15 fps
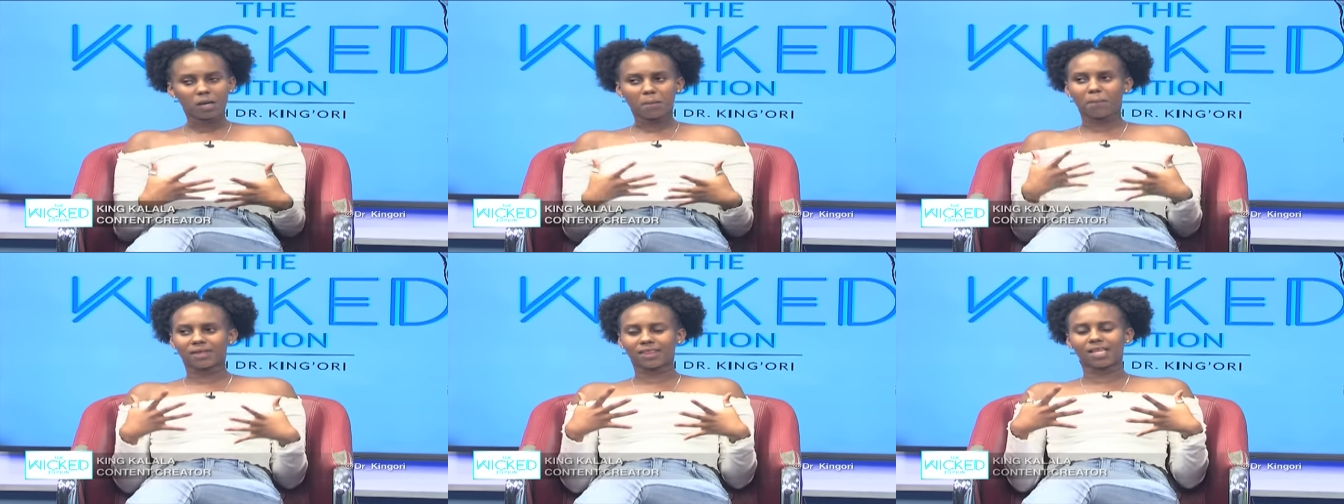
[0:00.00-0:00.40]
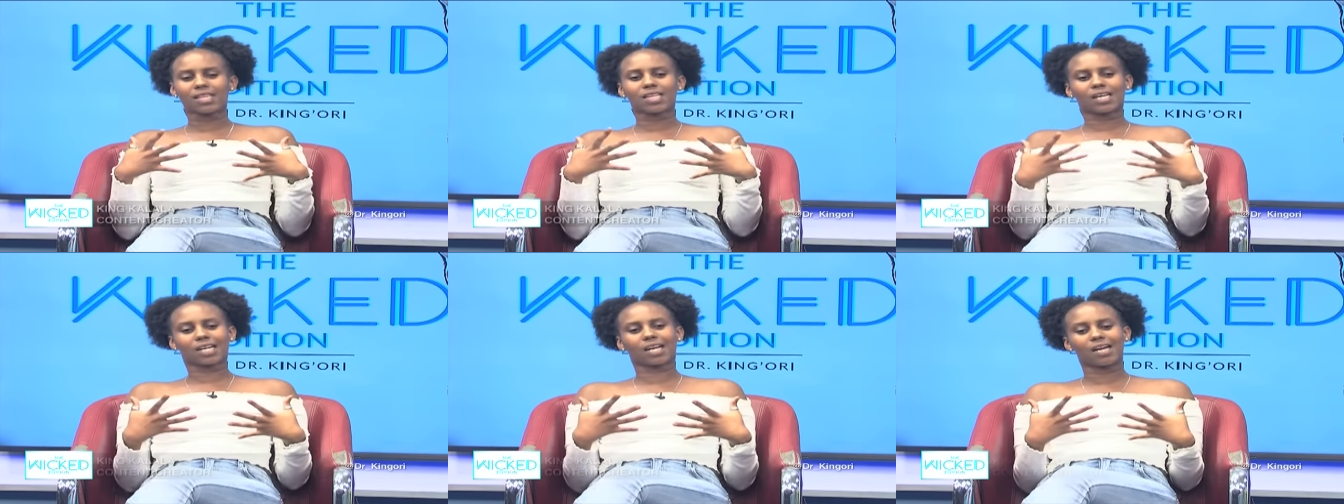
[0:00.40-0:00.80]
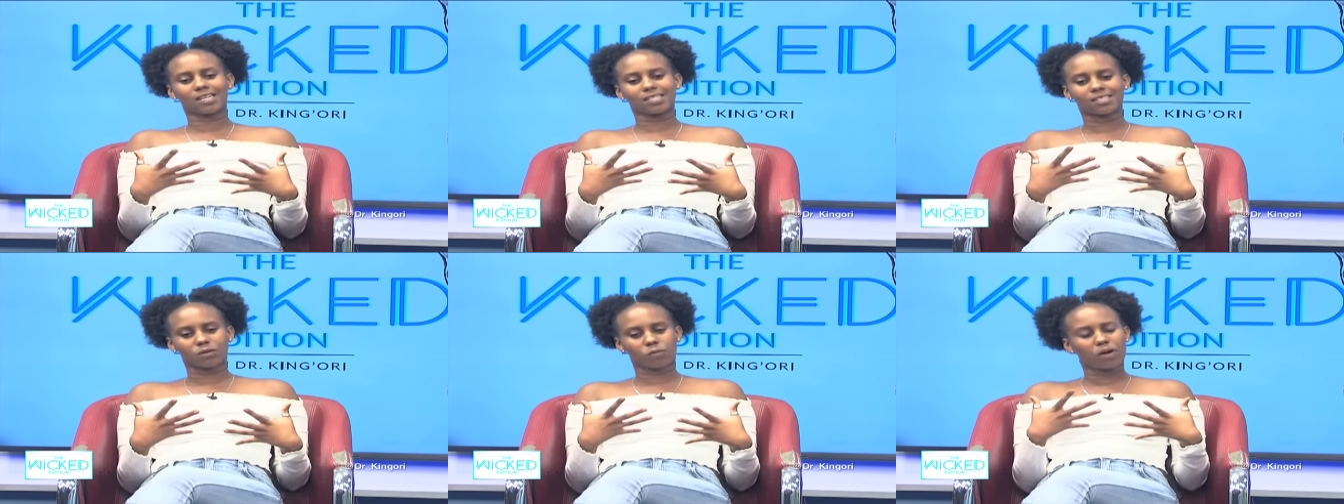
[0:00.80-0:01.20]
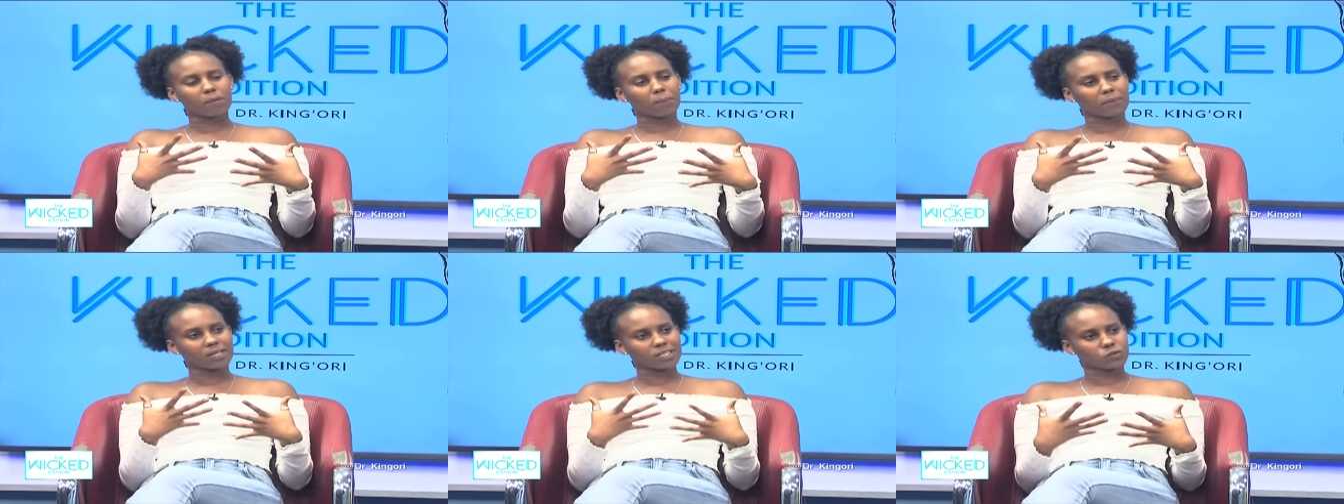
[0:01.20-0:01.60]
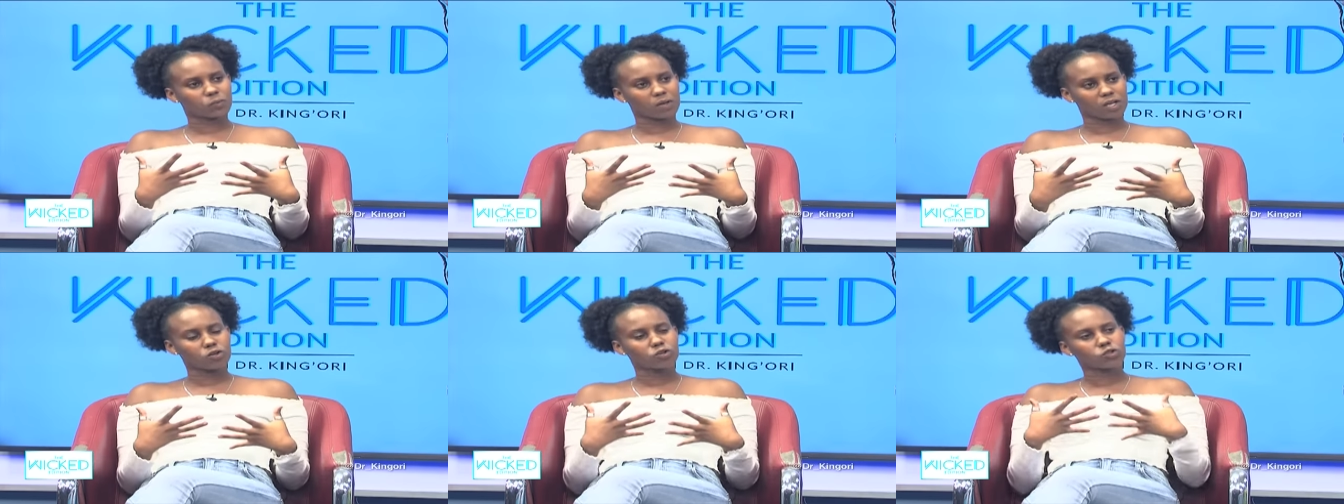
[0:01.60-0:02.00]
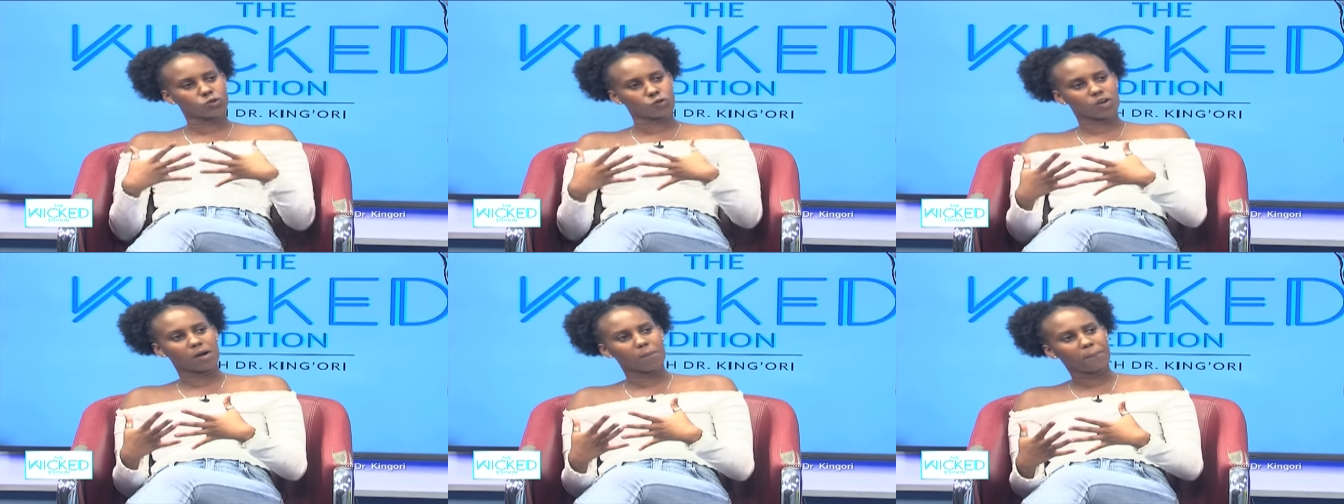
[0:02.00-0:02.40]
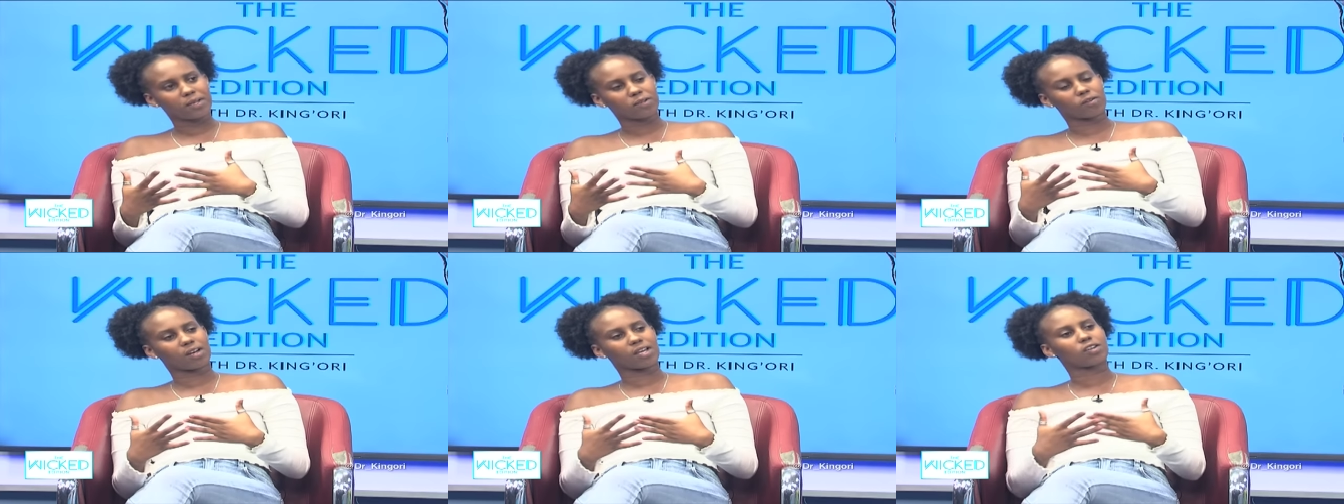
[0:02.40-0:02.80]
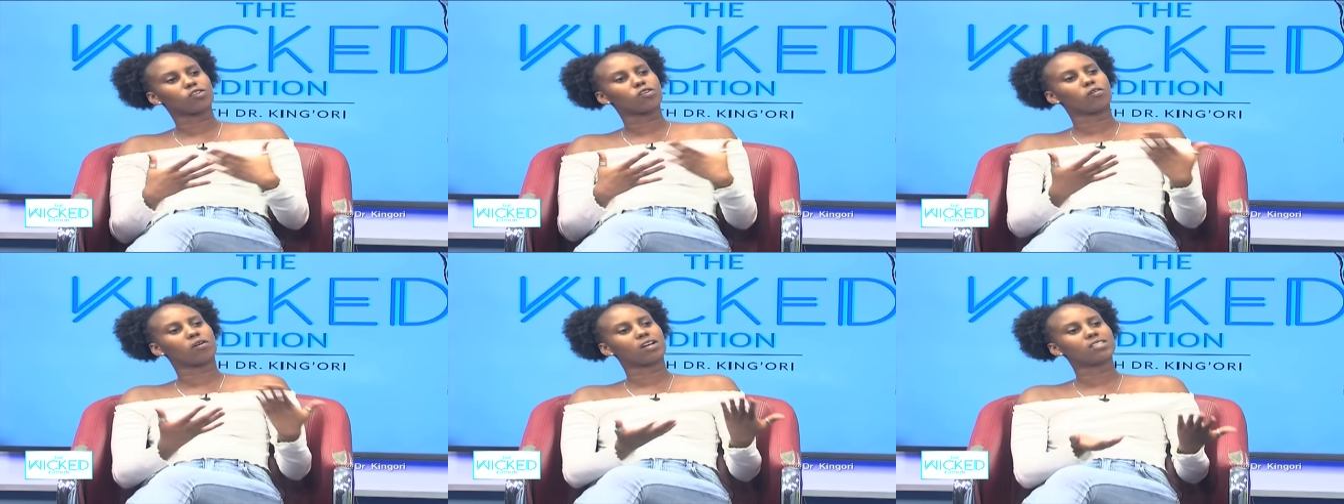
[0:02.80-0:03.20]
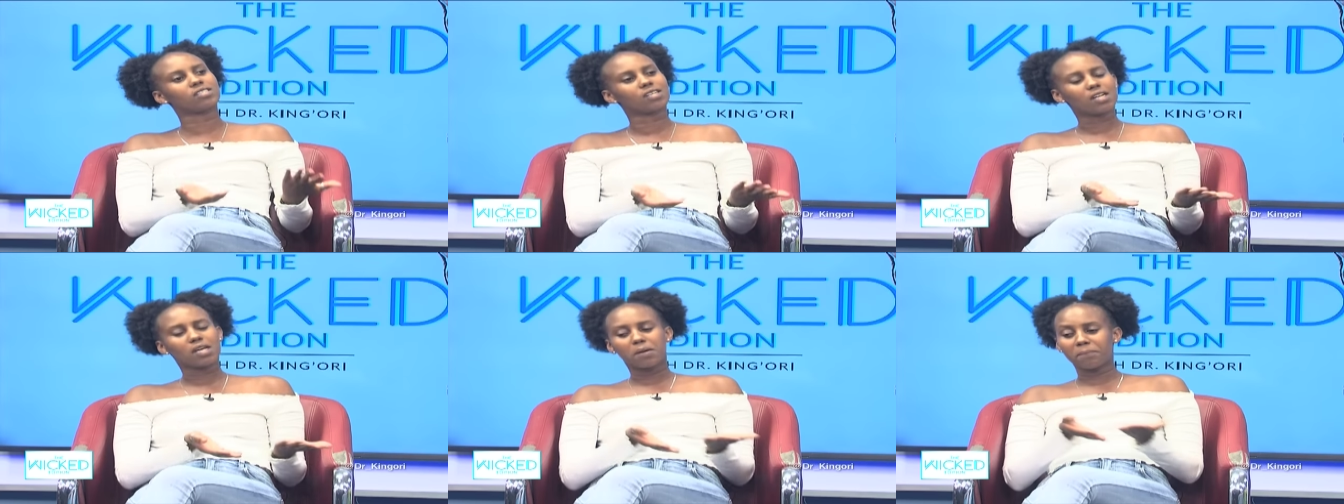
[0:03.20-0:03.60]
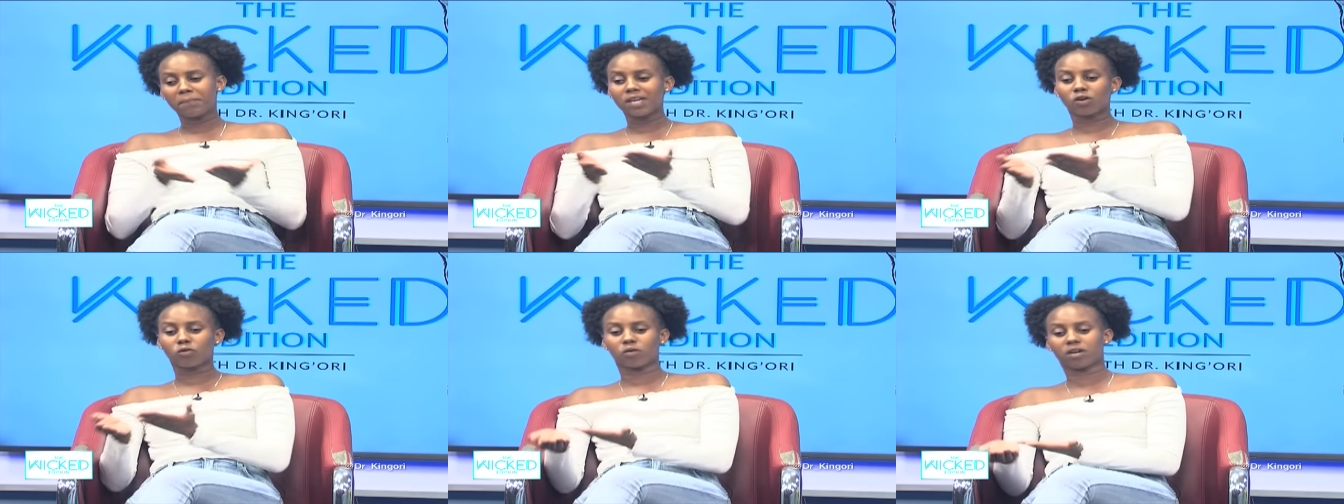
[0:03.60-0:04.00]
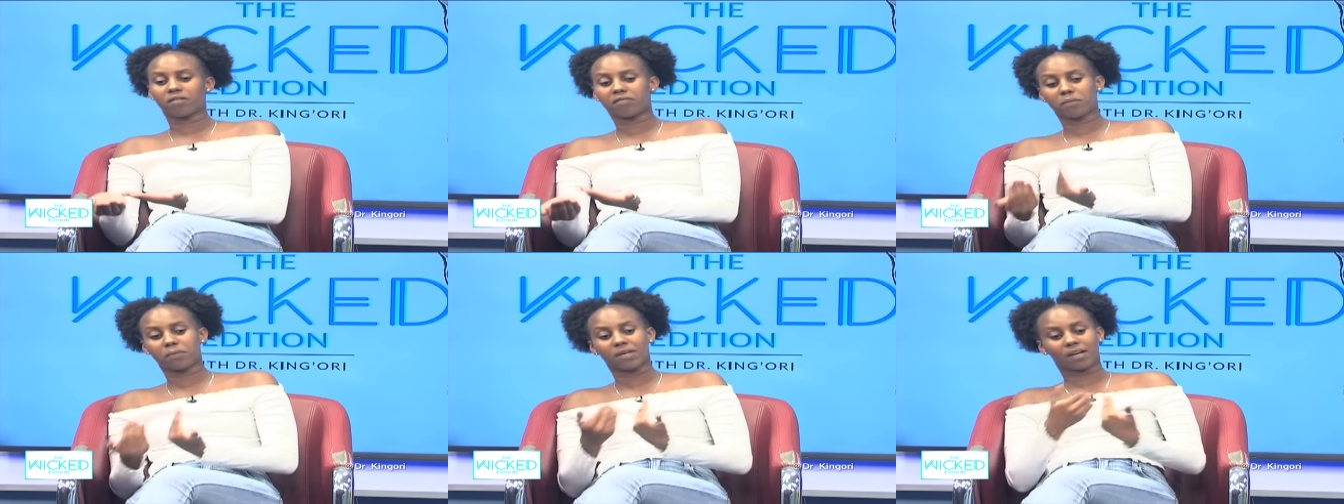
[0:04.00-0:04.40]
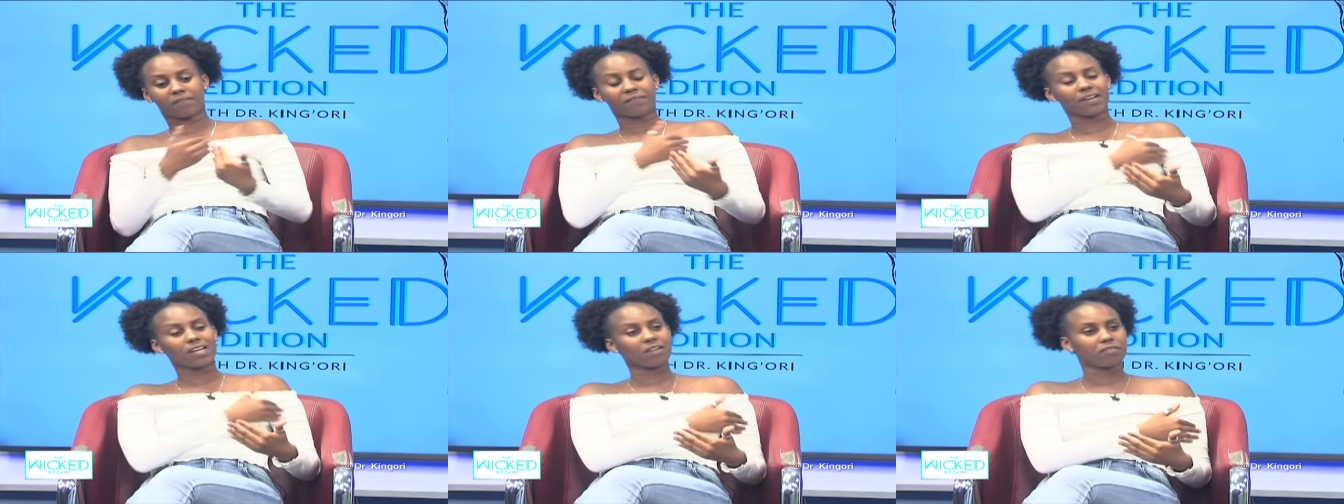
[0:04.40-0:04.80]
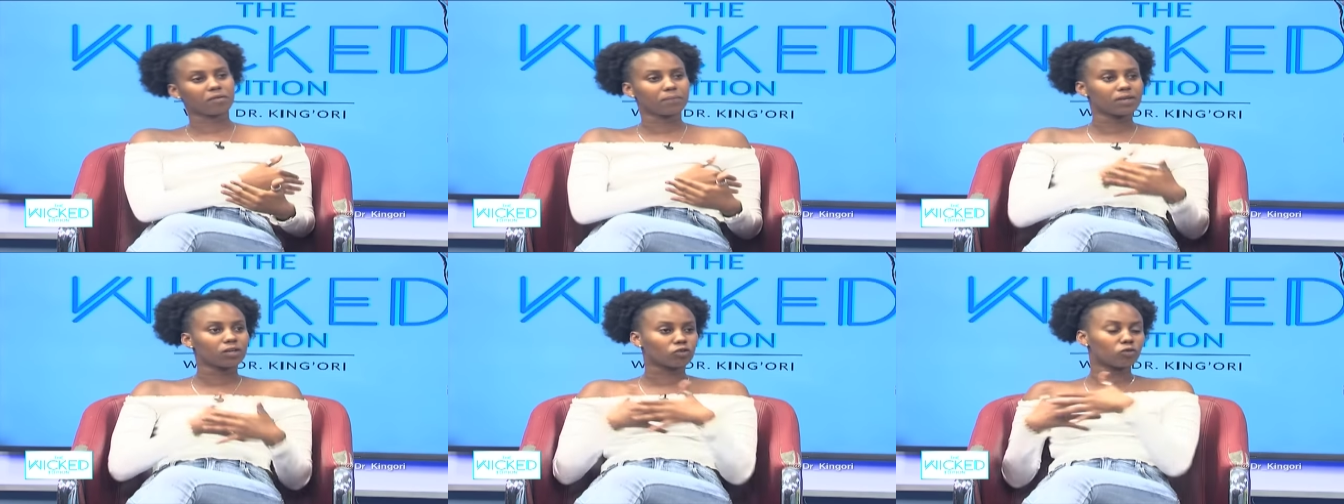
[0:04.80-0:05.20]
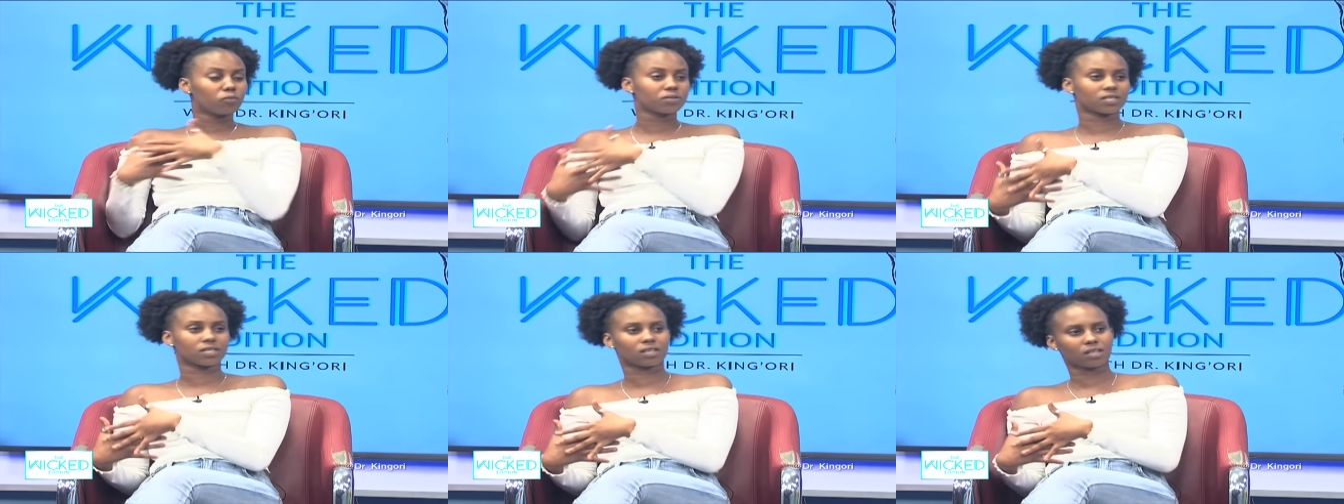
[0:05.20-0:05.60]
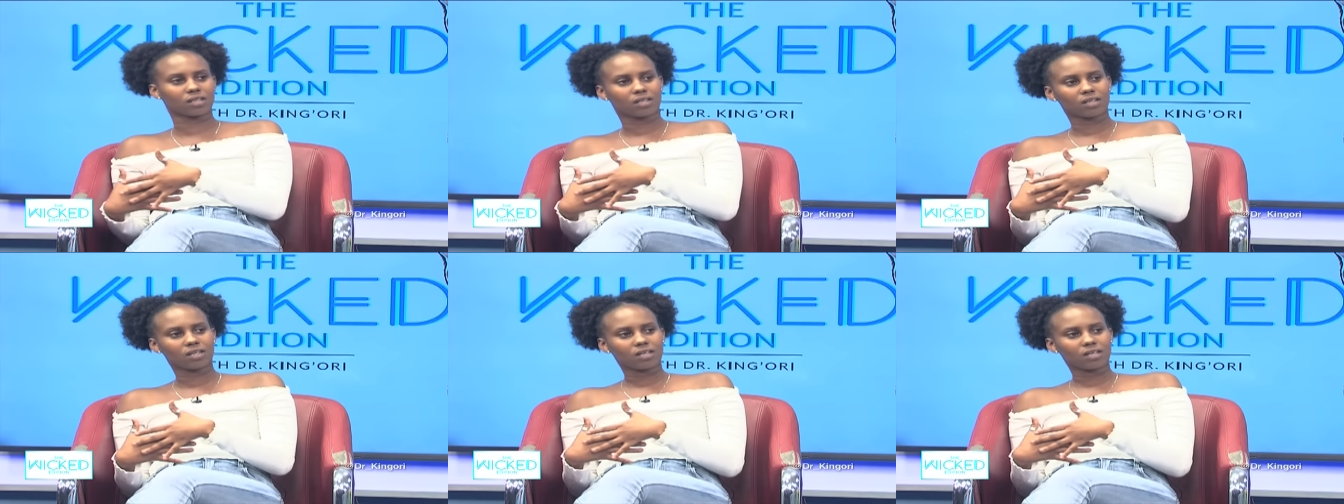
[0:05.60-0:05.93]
but then the clan is the one place where you show up and you're like, you know what, mi niko hivi, mi na feel hivi, mi niko mse.